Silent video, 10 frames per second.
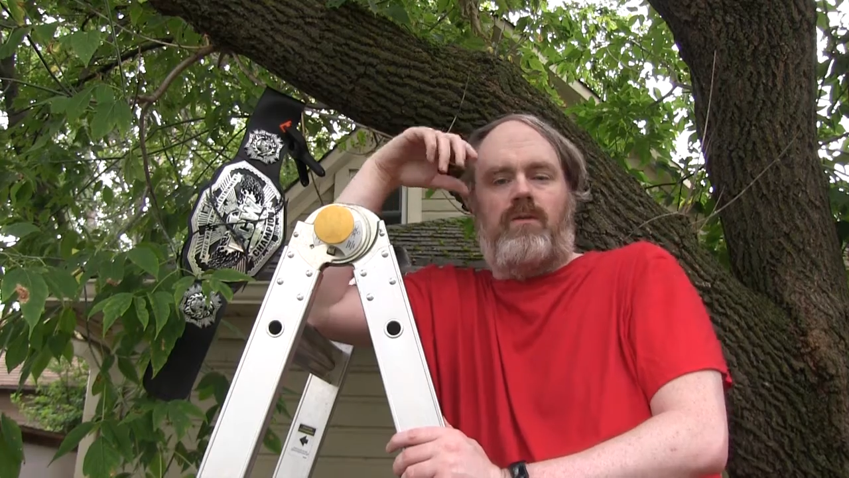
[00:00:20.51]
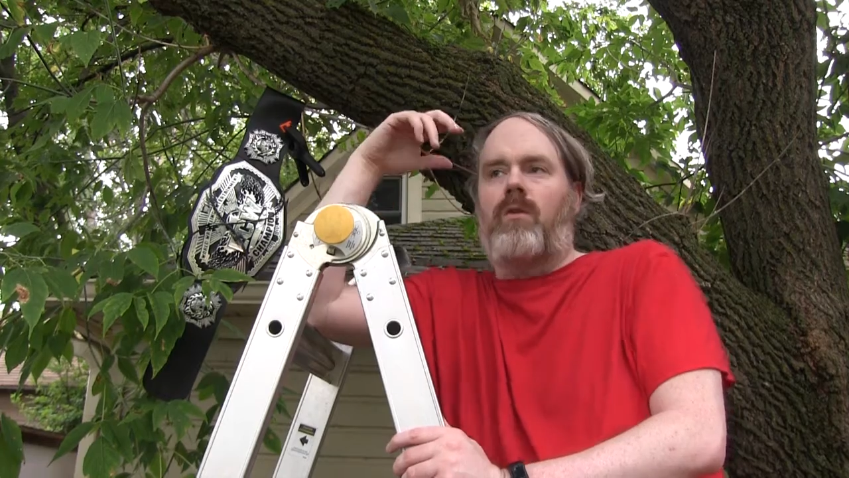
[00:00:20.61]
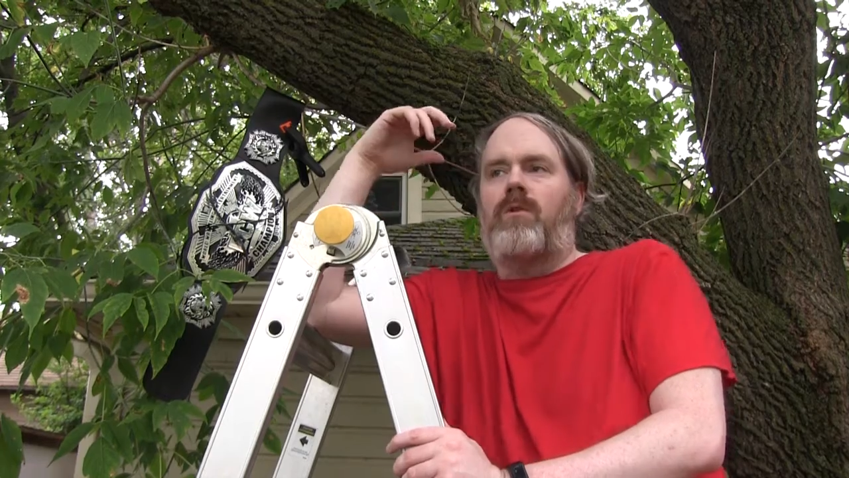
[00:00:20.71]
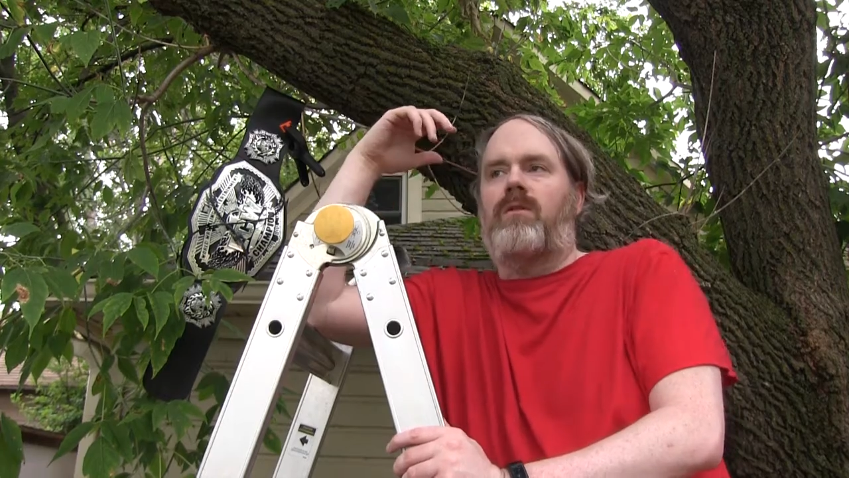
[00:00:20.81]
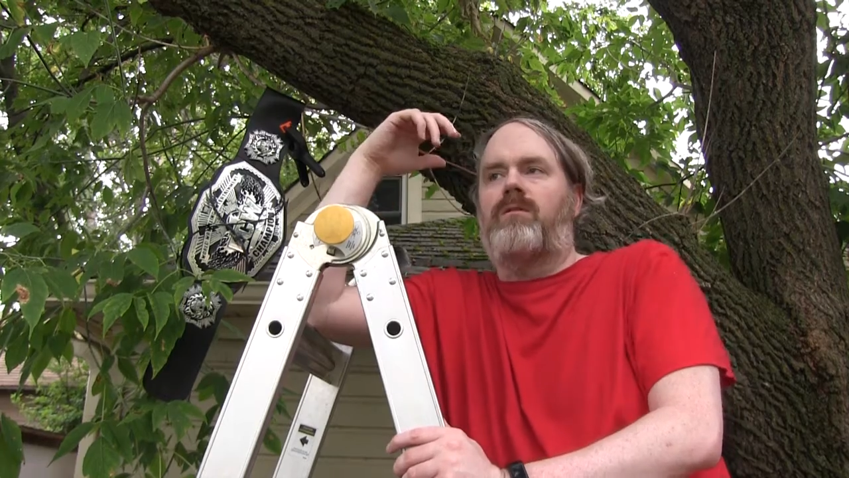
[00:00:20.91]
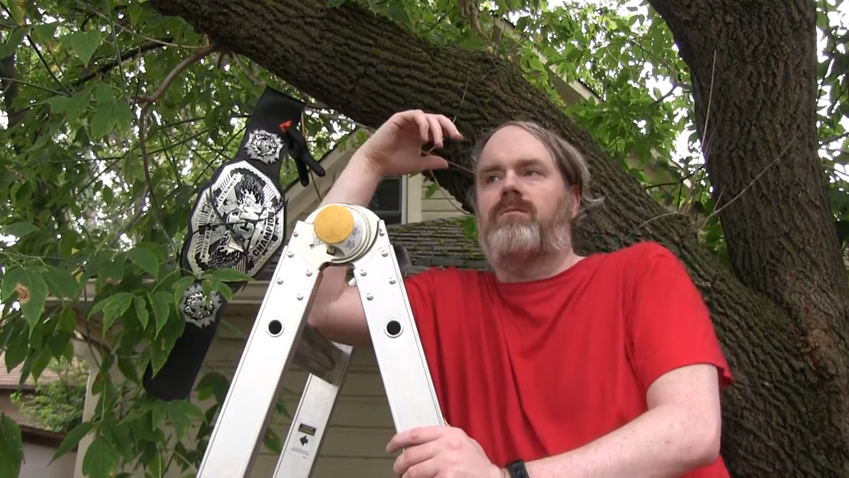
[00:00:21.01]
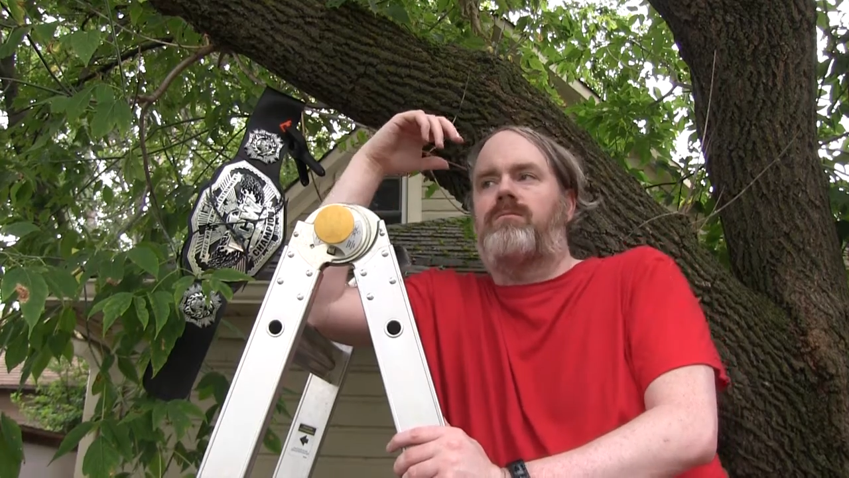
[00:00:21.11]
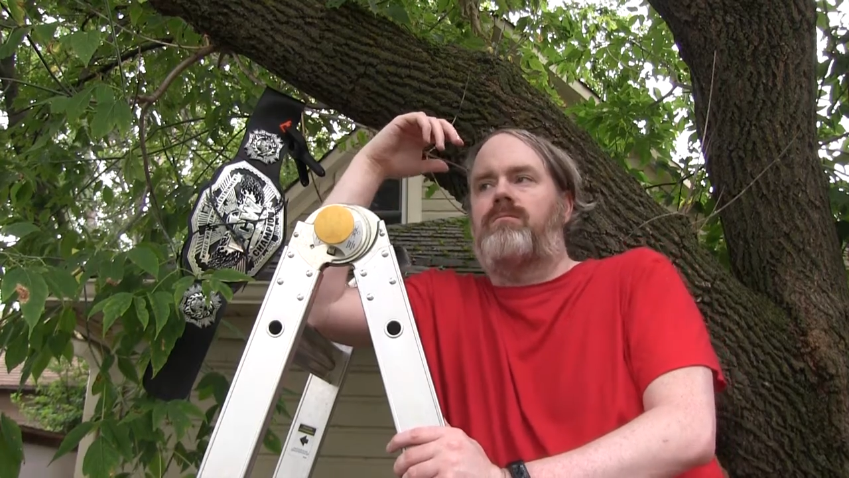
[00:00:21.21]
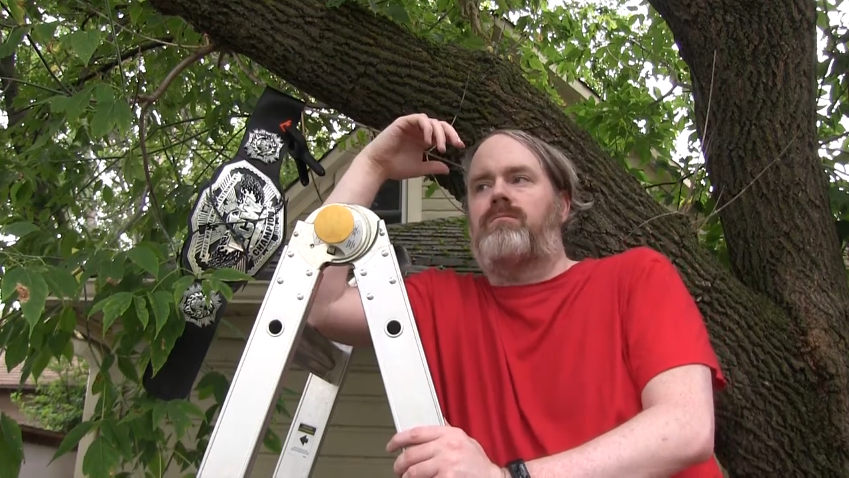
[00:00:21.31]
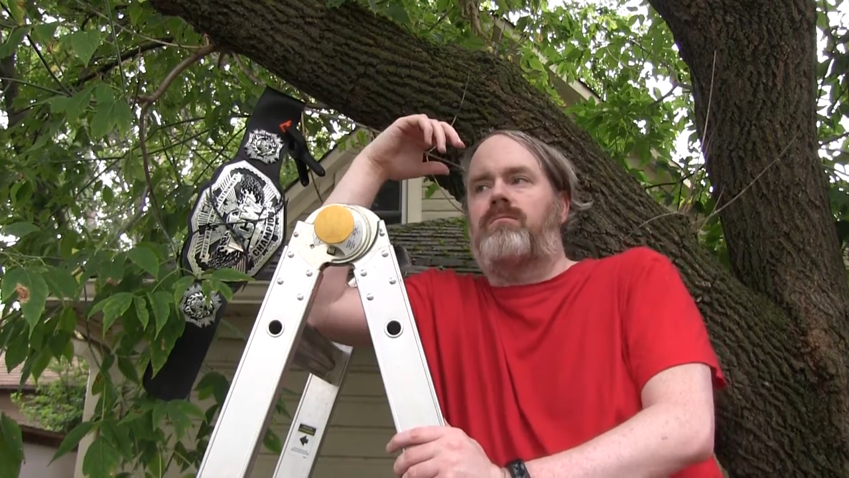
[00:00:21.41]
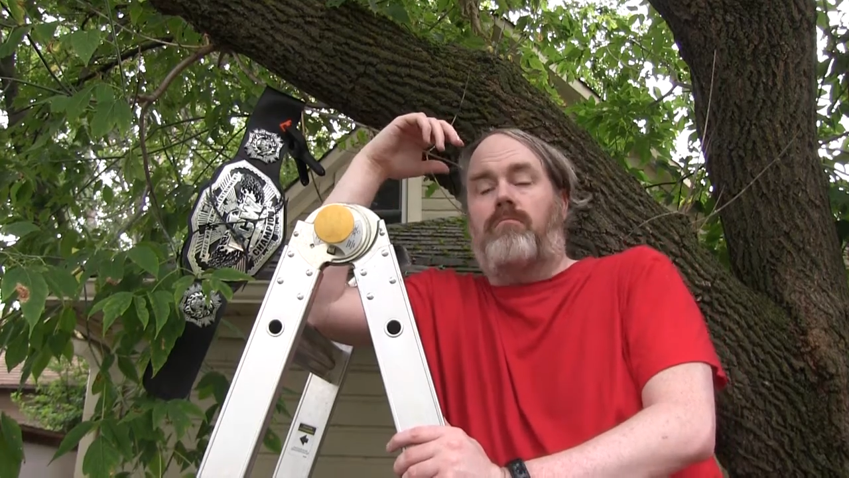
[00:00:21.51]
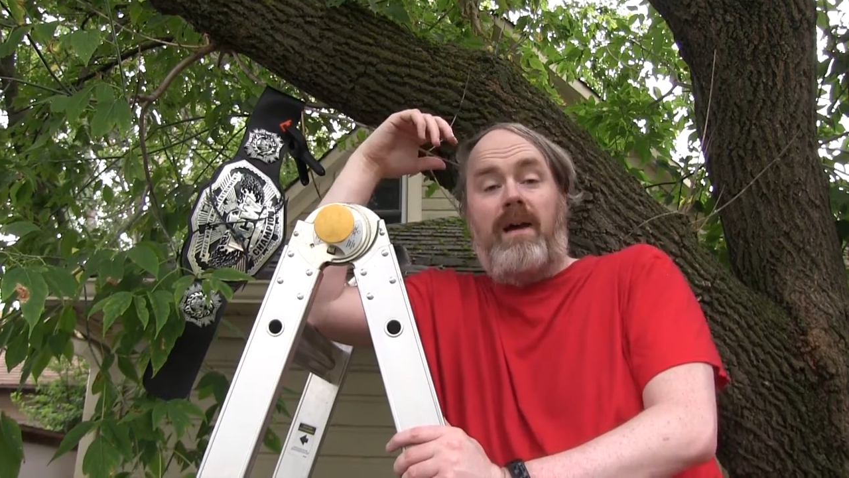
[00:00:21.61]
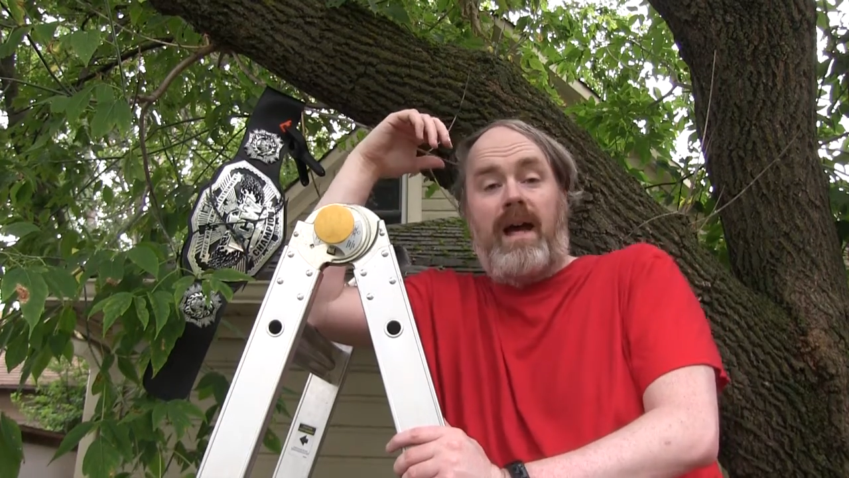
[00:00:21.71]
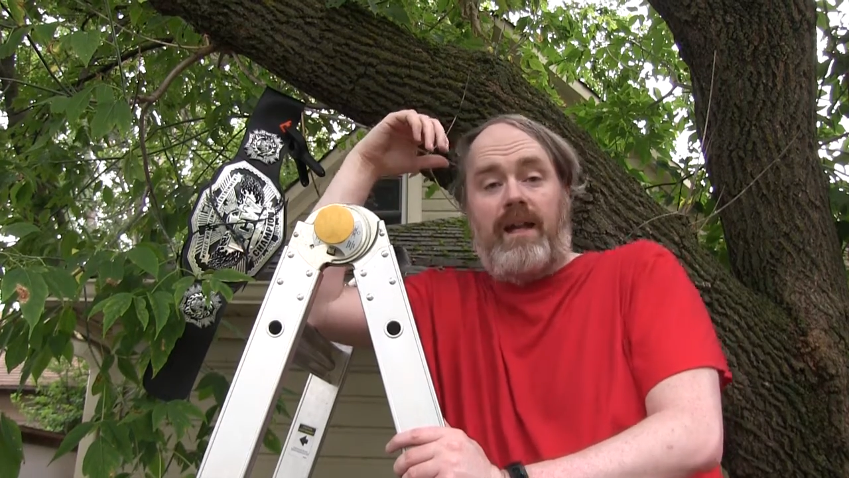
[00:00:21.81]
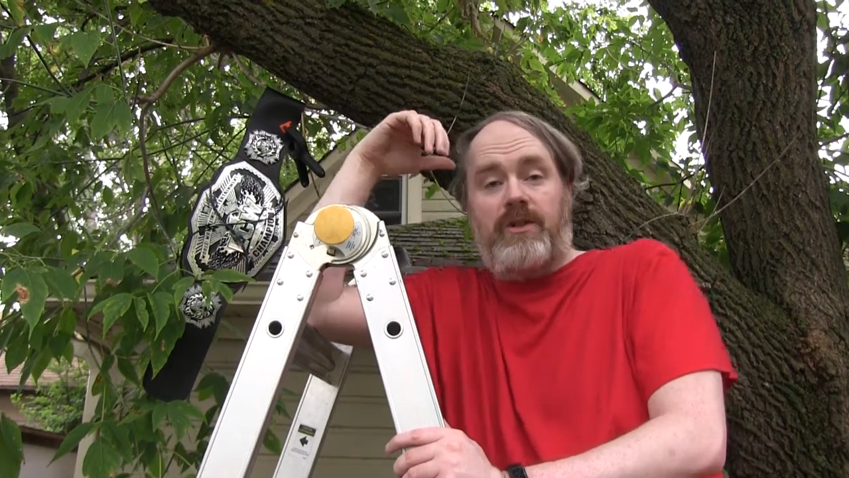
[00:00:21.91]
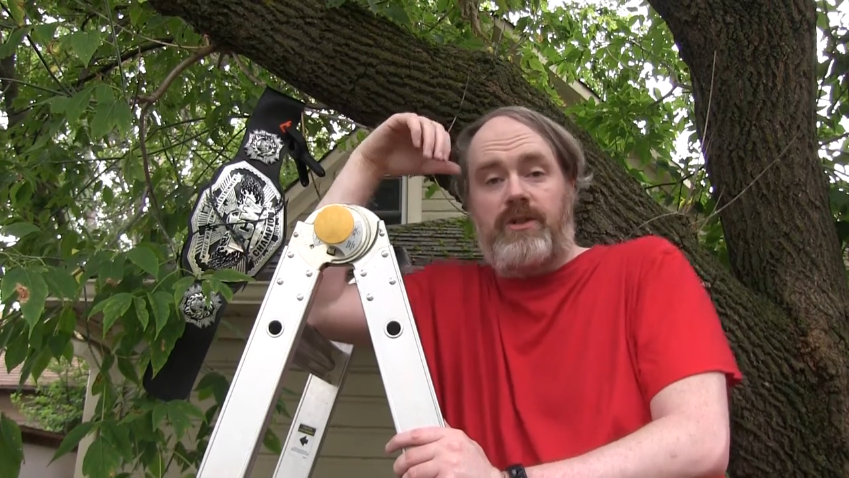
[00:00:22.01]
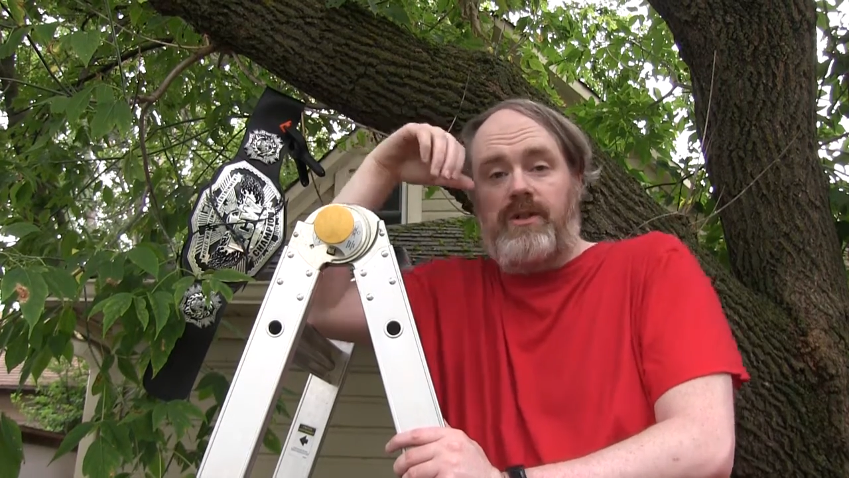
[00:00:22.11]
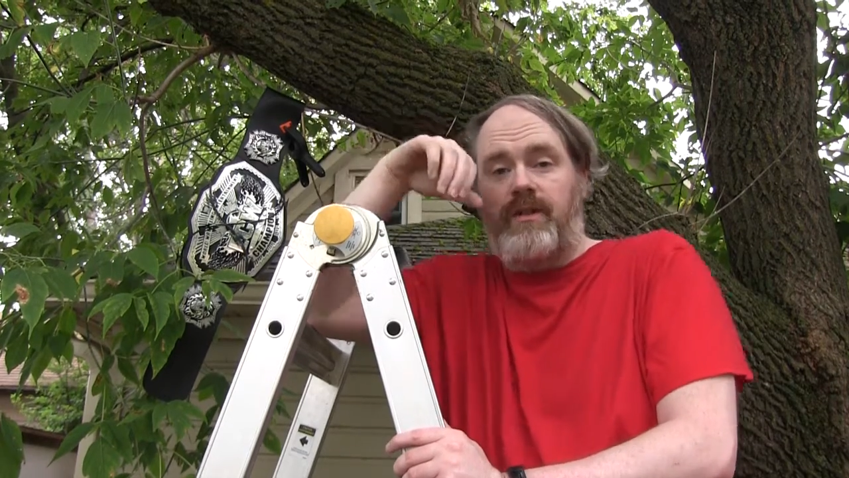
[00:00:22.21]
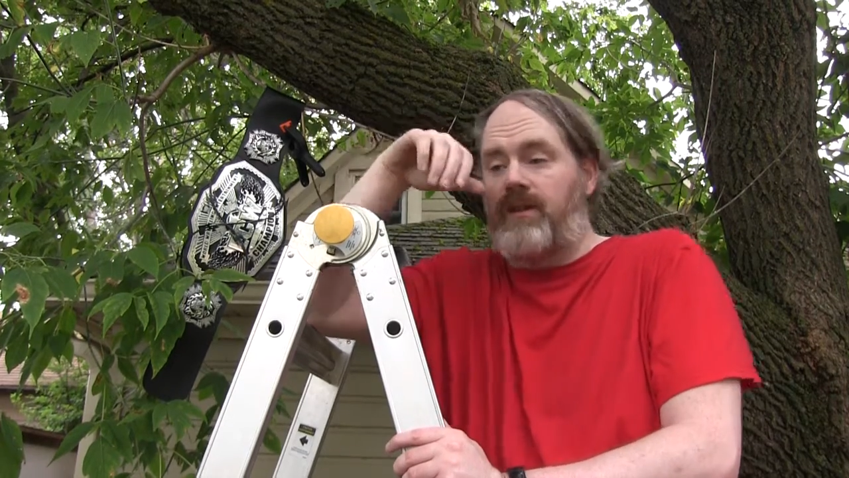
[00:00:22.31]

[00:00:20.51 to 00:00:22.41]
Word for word: normal match,